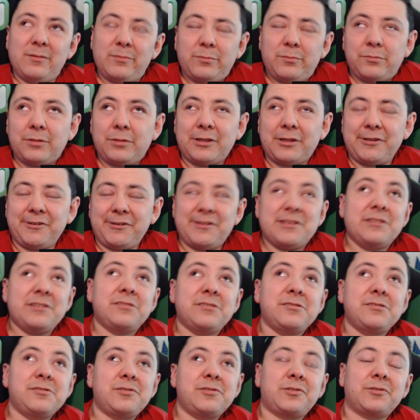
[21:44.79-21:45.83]
mother
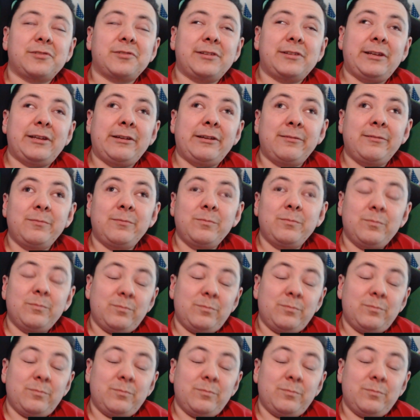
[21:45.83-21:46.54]
is usually